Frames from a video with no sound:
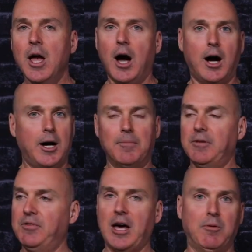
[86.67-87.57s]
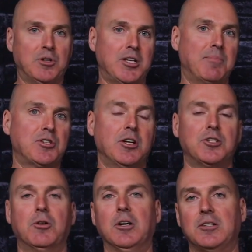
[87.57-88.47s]
If you got a
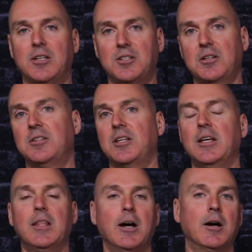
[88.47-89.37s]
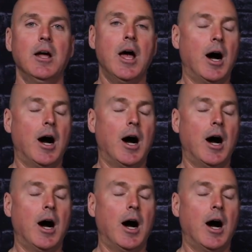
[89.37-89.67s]
receptionist or an assistant sitting there,